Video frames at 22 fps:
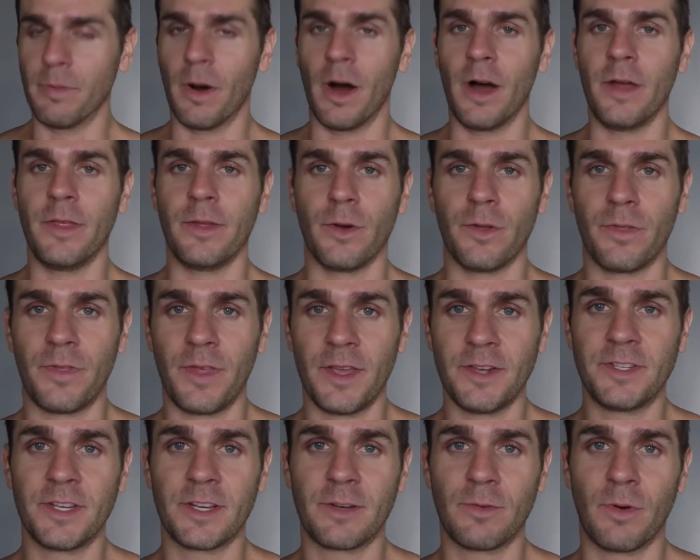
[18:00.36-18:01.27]
buy the
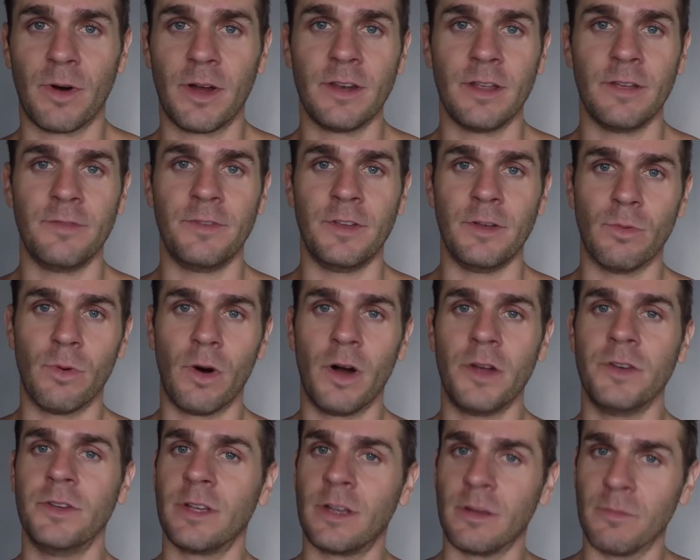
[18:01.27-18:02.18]
authentic one. If you
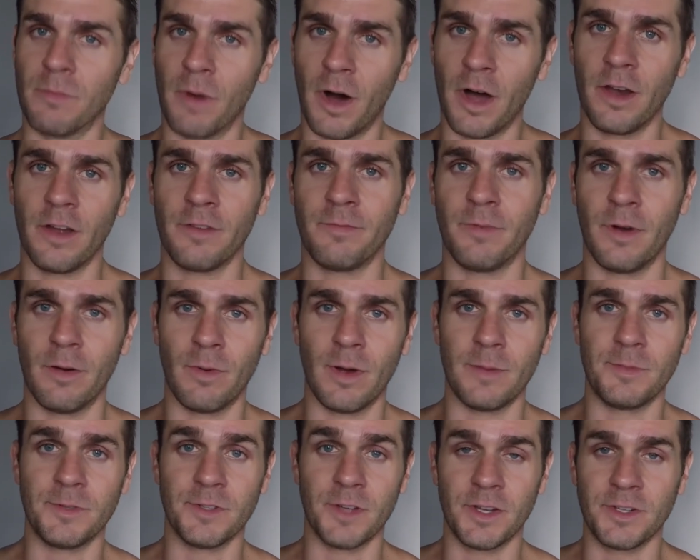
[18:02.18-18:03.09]
want, you can buy it off my
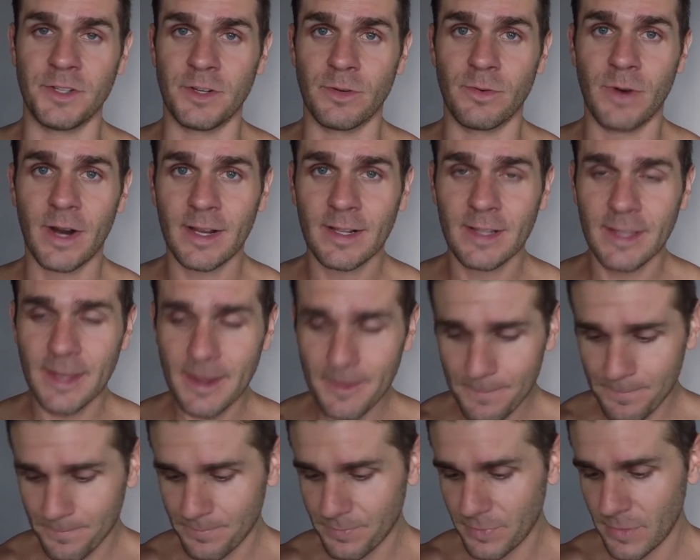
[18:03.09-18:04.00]
website
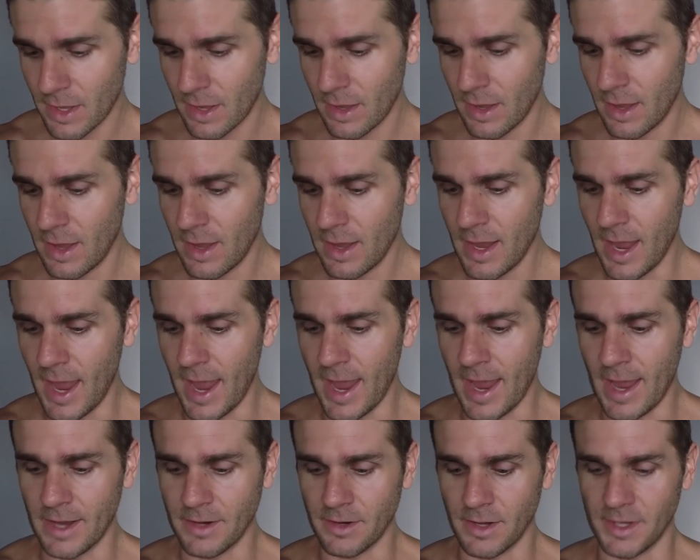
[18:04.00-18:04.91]
directly.
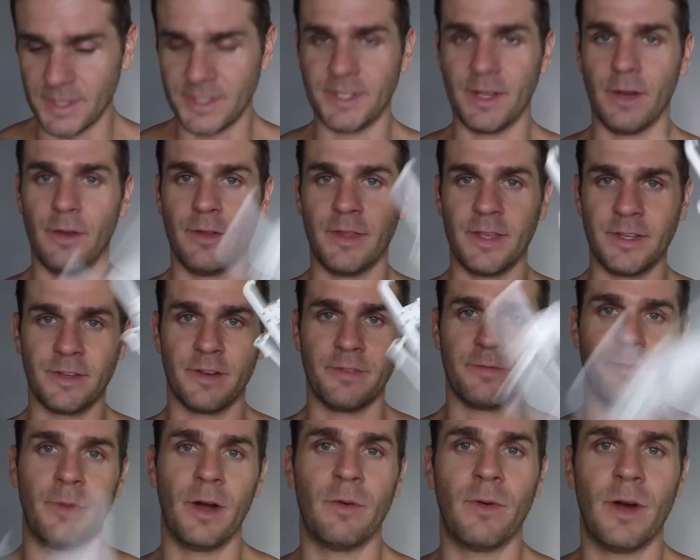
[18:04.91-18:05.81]
And I sell these
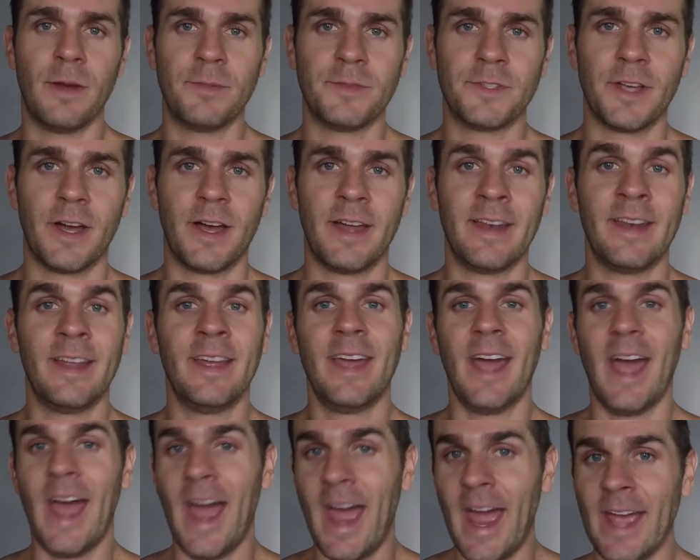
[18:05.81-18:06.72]
off my website.
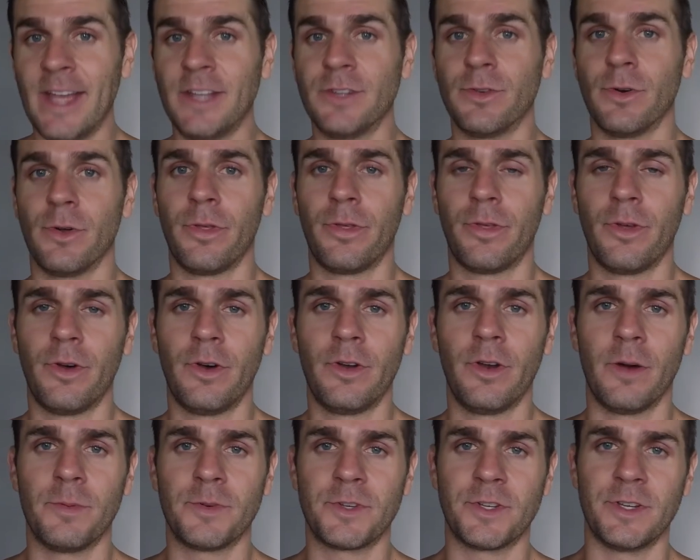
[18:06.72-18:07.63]
And our third
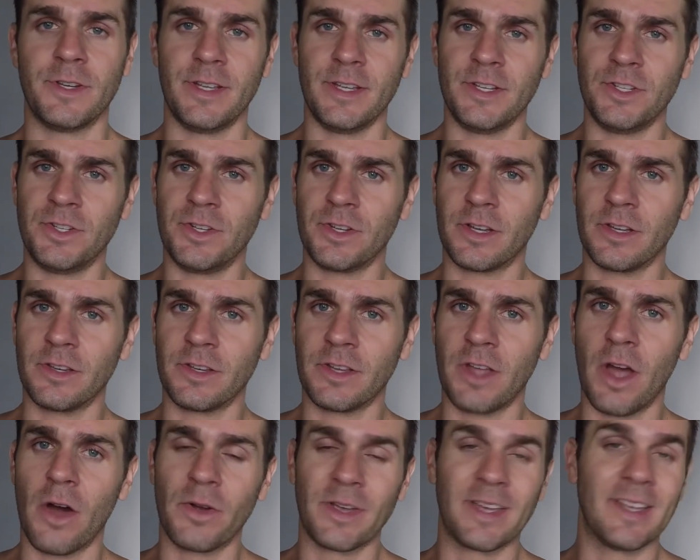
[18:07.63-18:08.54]
option is you can
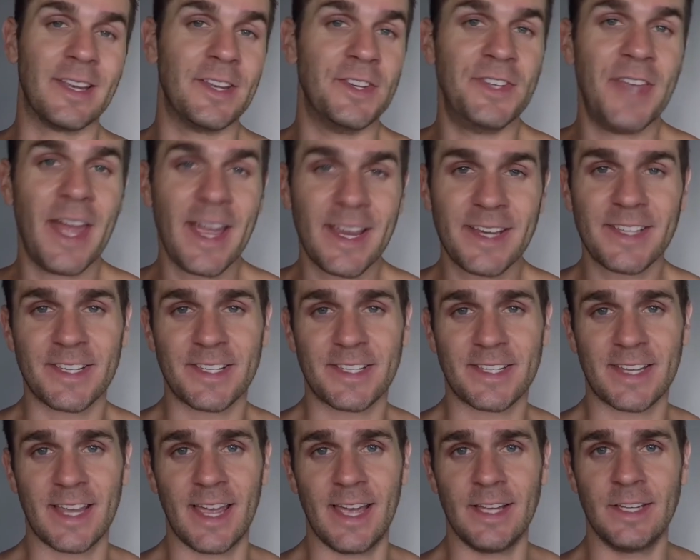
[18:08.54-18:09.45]
go and get a DEXA
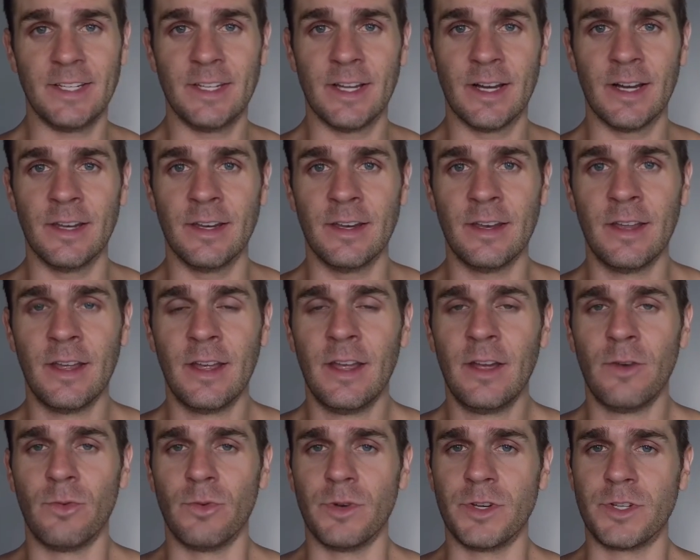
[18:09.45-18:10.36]
scan done,
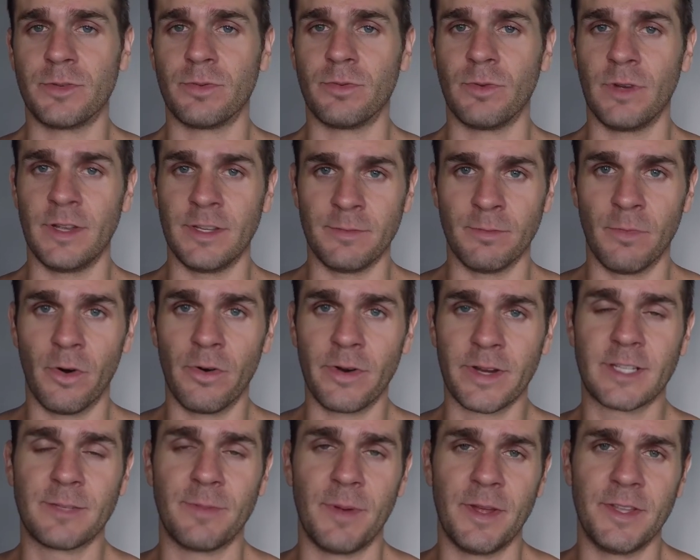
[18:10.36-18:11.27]
which is more
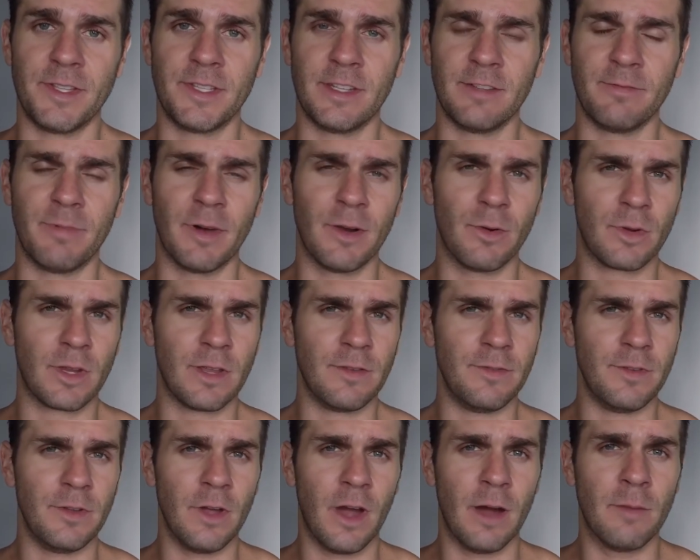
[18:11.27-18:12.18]
expensive, but it will
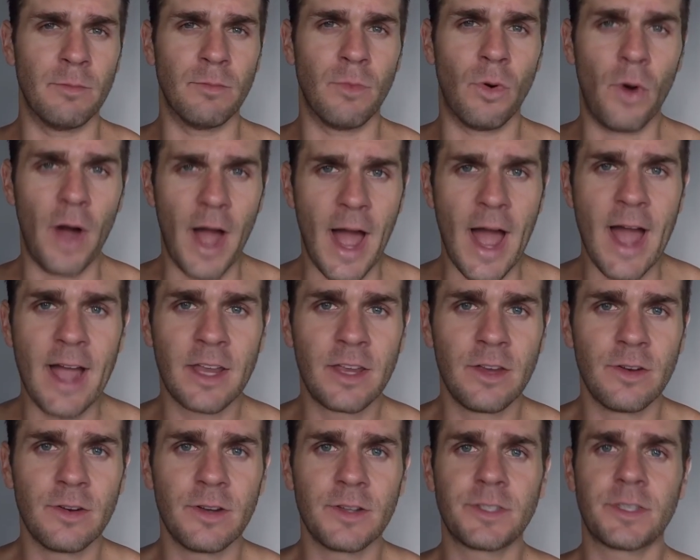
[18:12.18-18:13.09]
give you a more
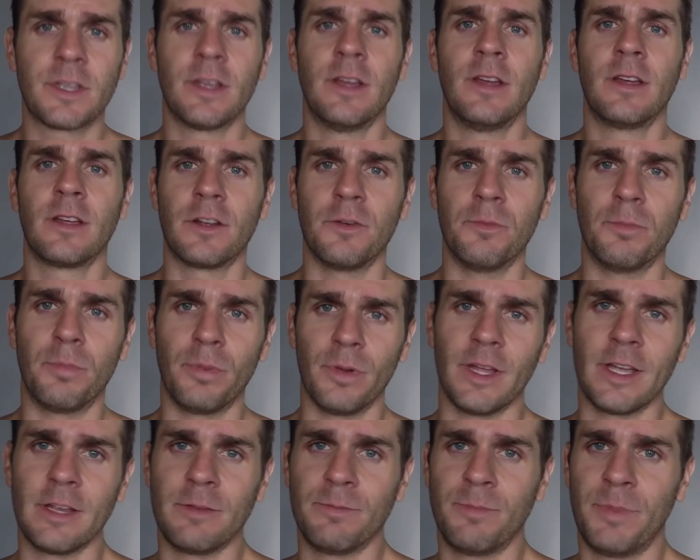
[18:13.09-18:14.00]
accurate,
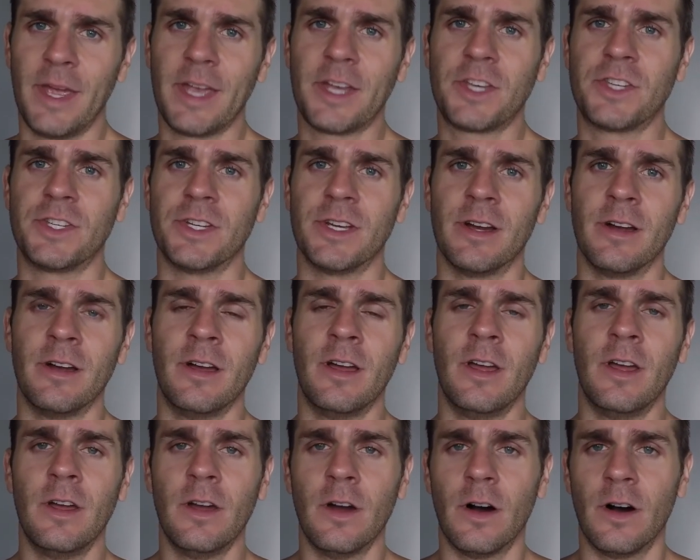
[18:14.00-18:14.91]
complete picture
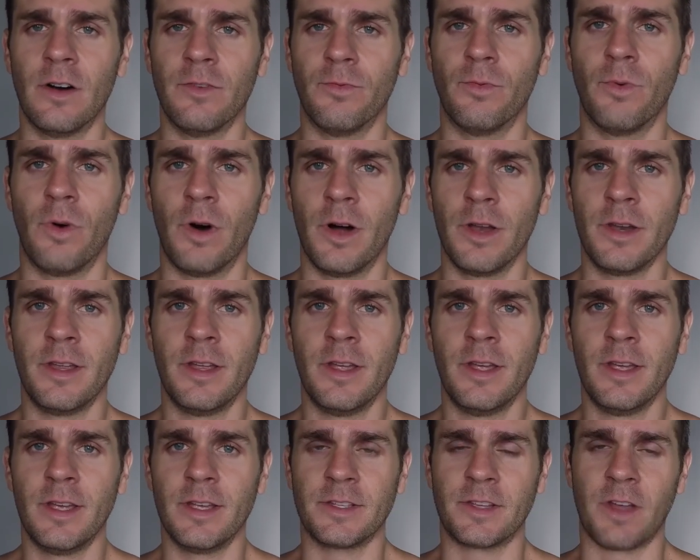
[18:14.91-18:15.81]
of
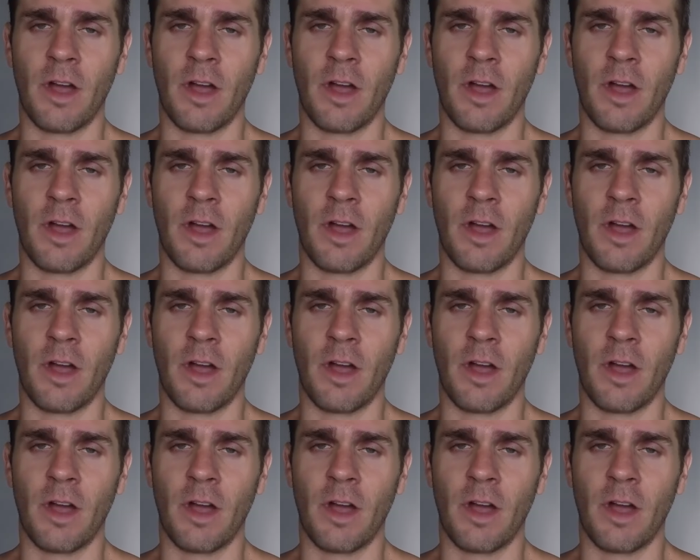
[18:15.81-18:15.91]
what is